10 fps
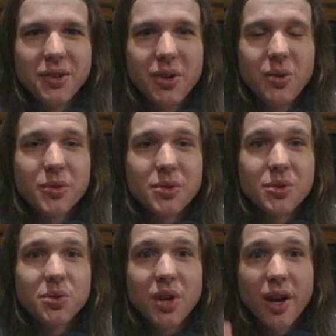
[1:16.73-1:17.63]
note
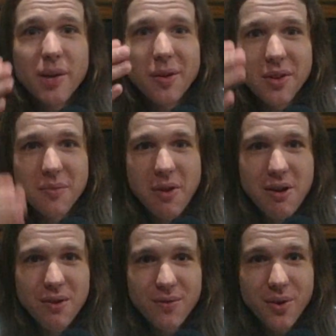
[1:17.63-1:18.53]
to talk about the
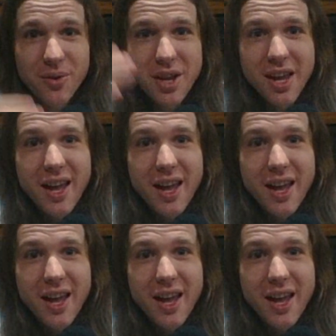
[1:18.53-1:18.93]
microphone